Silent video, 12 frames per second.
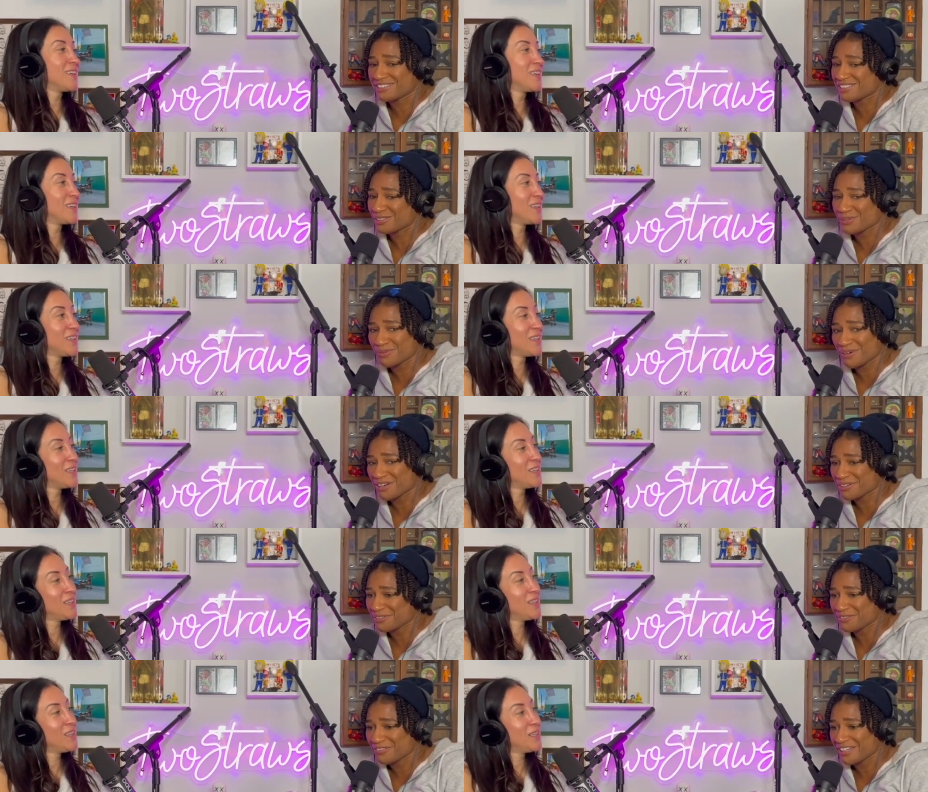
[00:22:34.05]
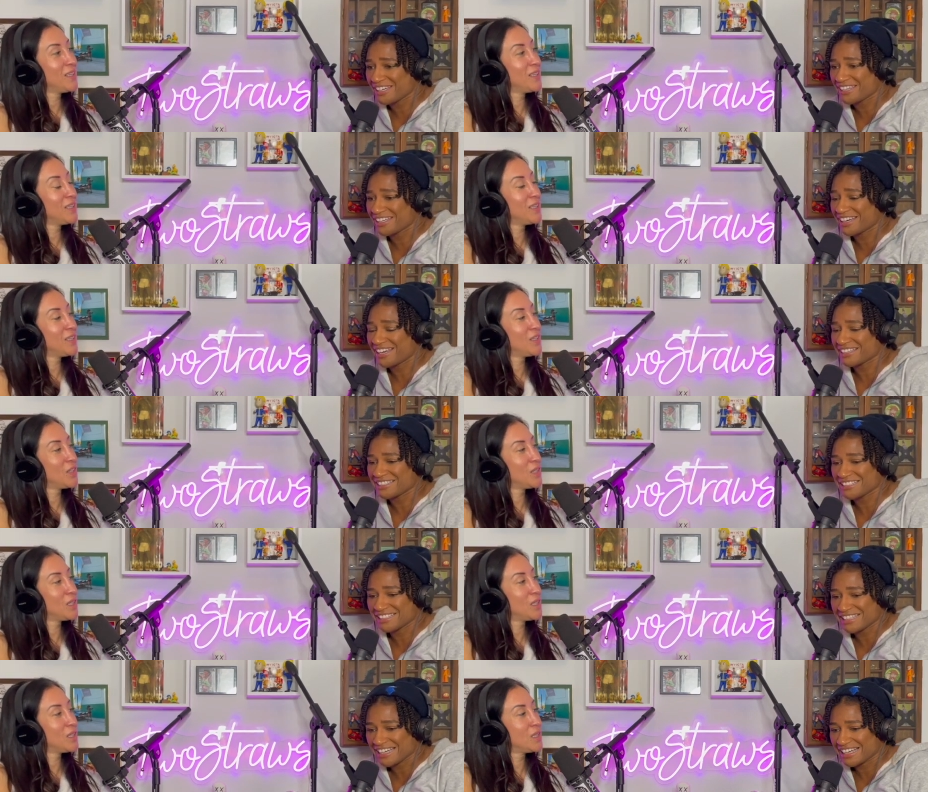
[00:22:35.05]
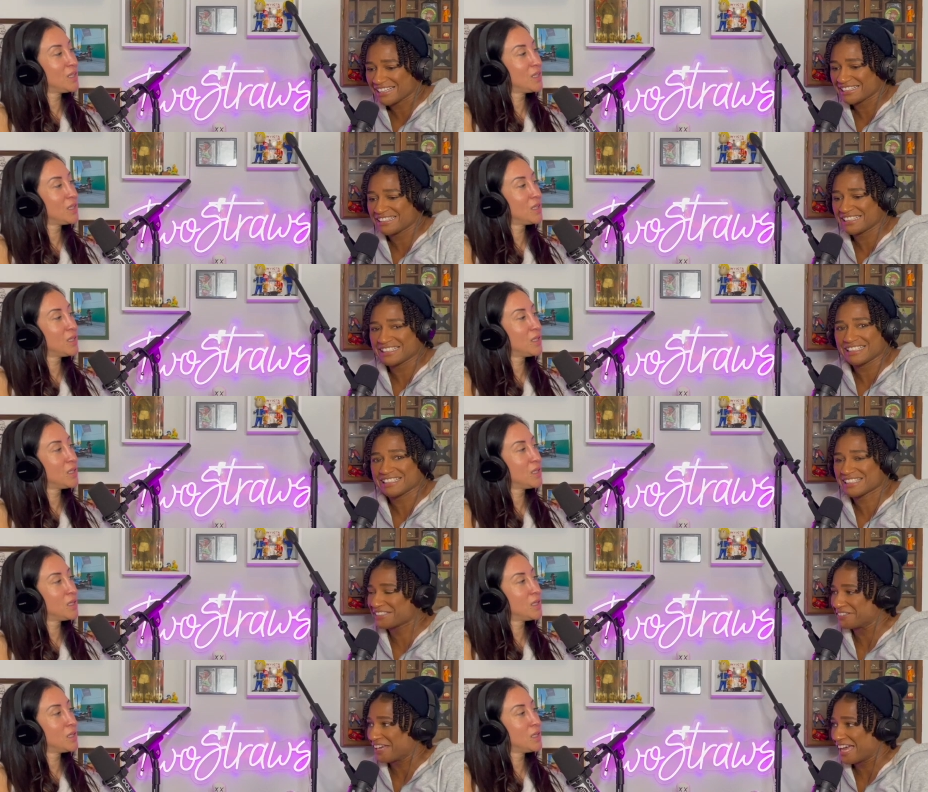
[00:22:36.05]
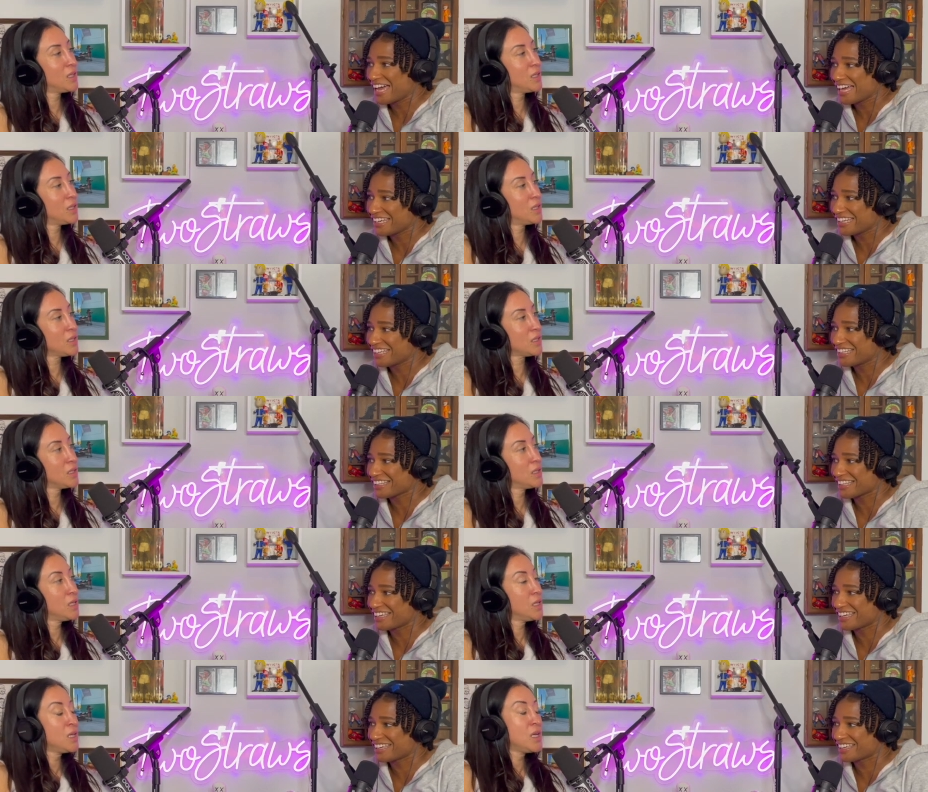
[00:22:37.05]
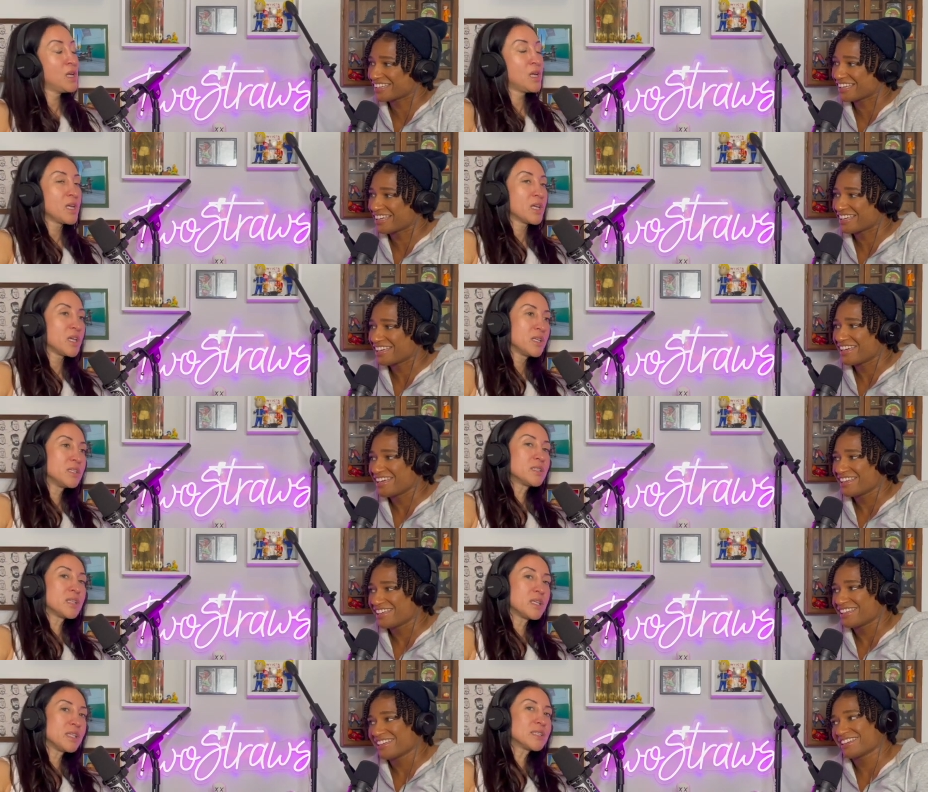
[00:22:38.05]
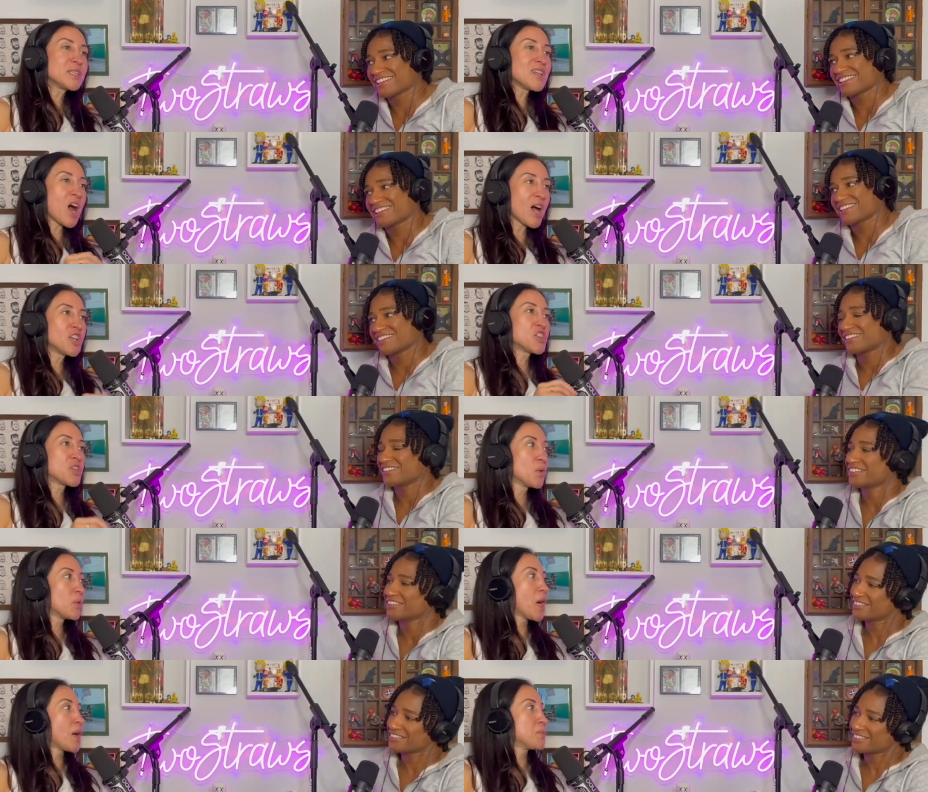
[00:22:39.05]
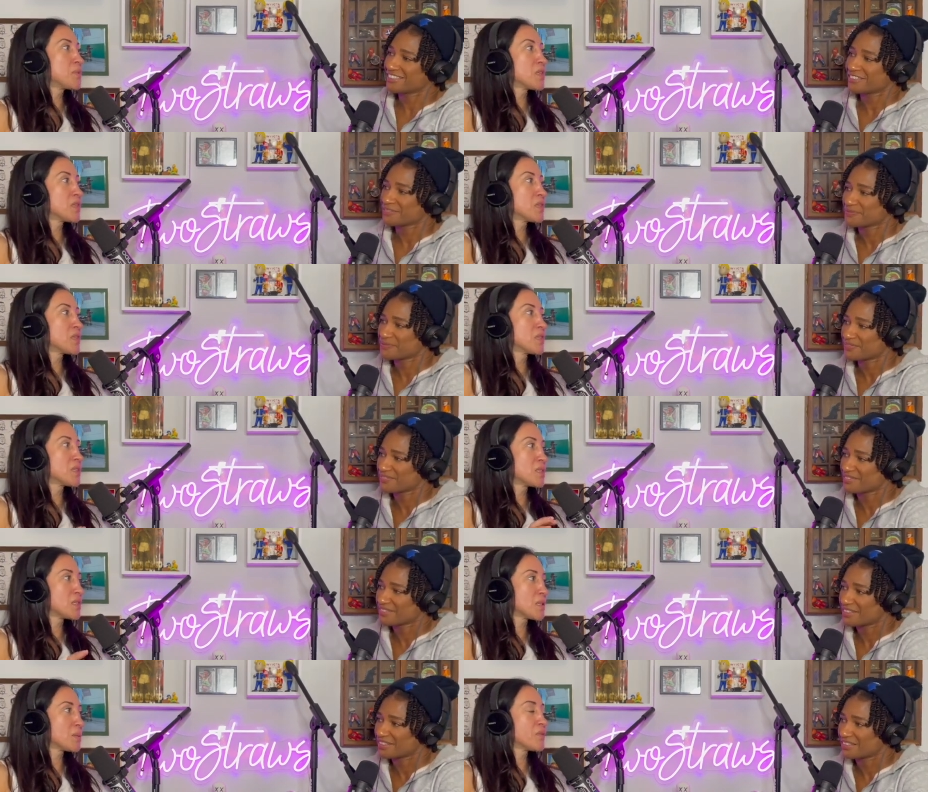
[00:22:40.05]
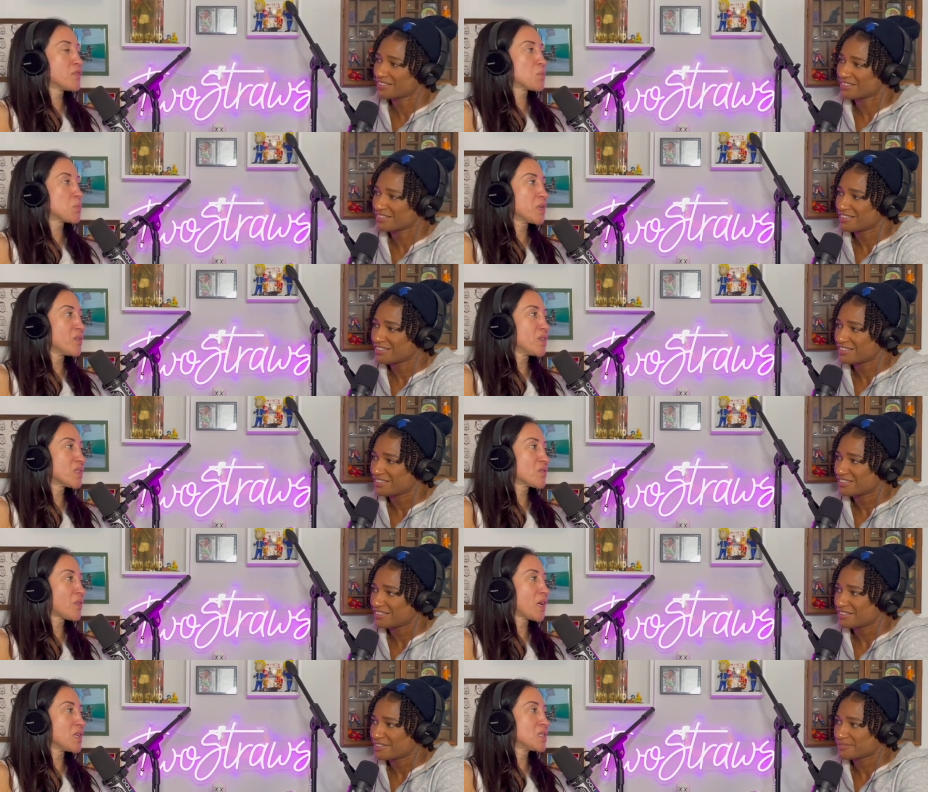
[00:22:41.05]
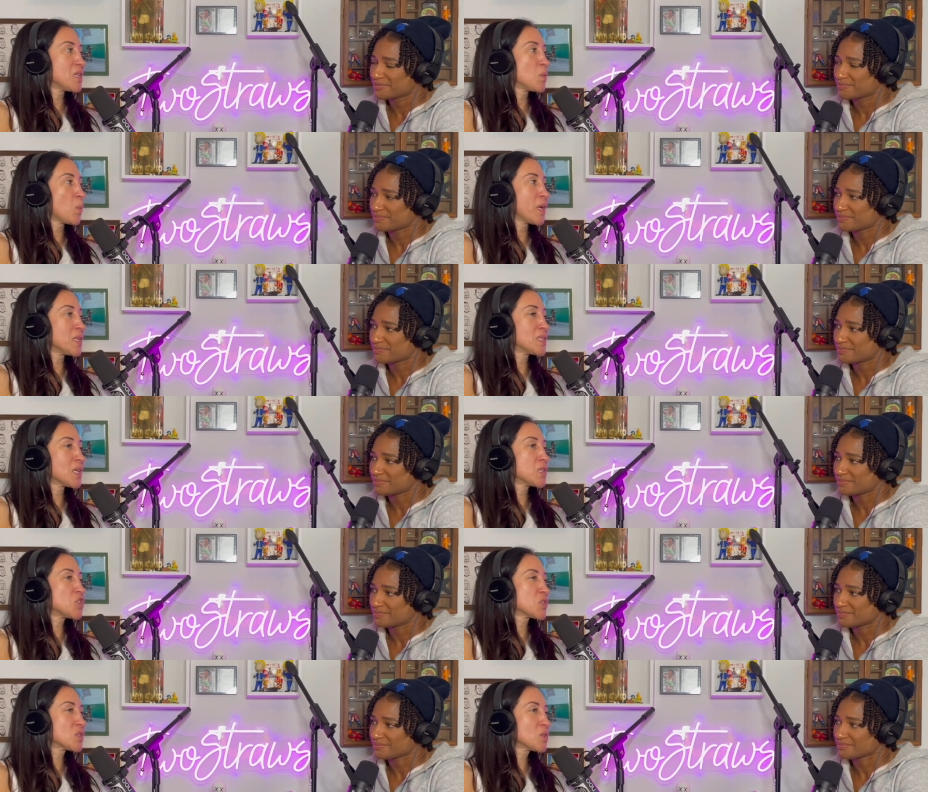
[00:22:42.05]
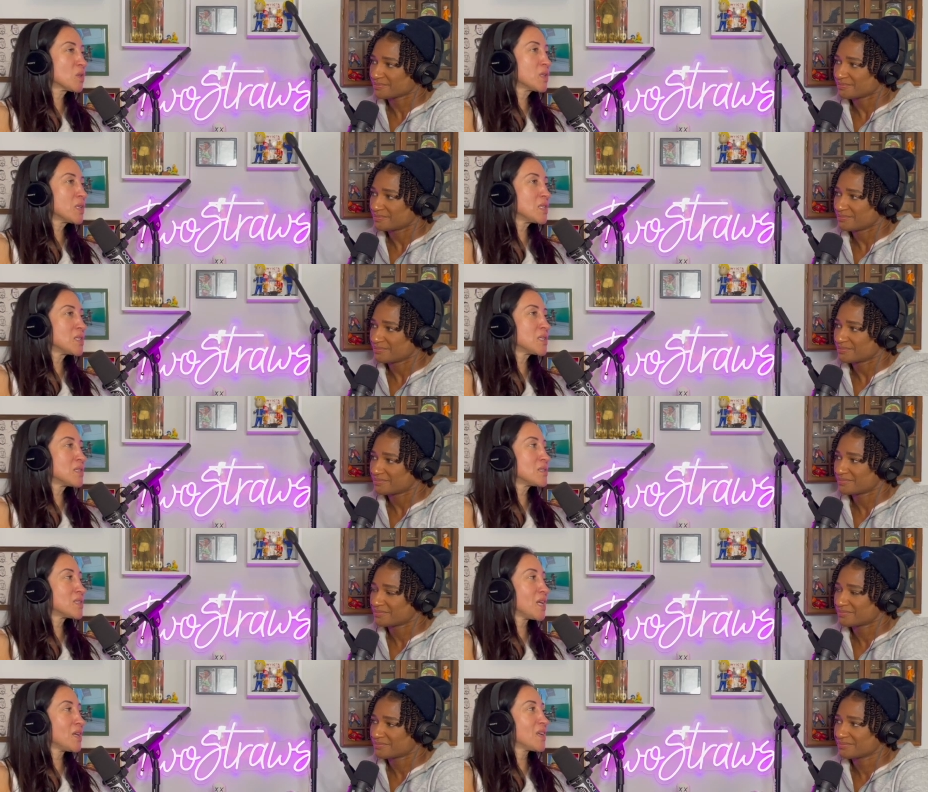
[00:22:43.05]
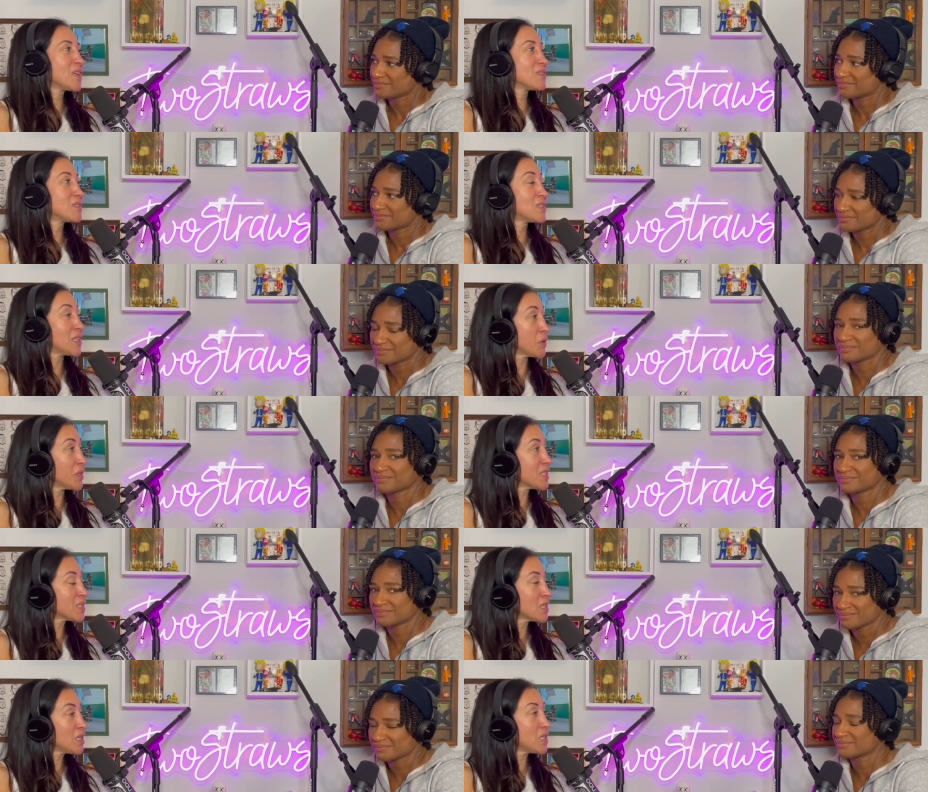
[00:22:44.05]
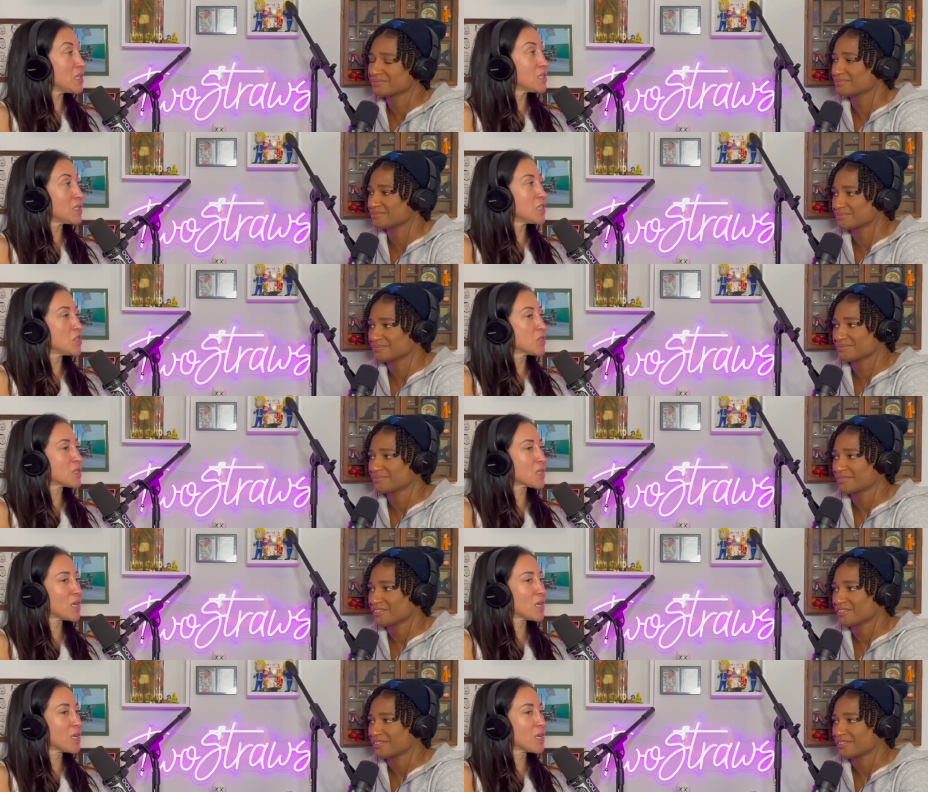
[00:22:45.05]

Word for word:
Speaker 1: his Luke Rockhold fight, I did not think he still had it. Like he's he's not shown
Speaker 2: up to to some of his previous fights in ways that just look like he didn't take it seriously. He mm. he just